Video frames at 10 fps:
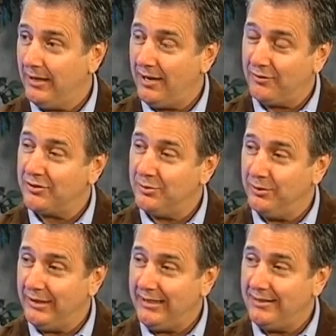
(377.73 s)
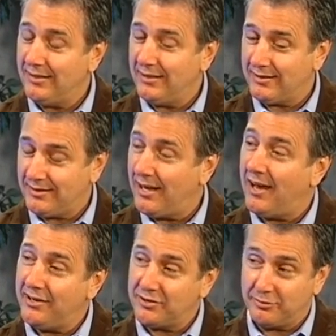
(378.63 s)
after-school needs, and it's the
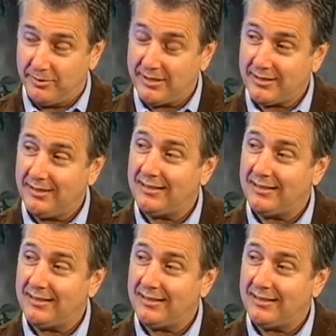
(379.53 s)
highest risk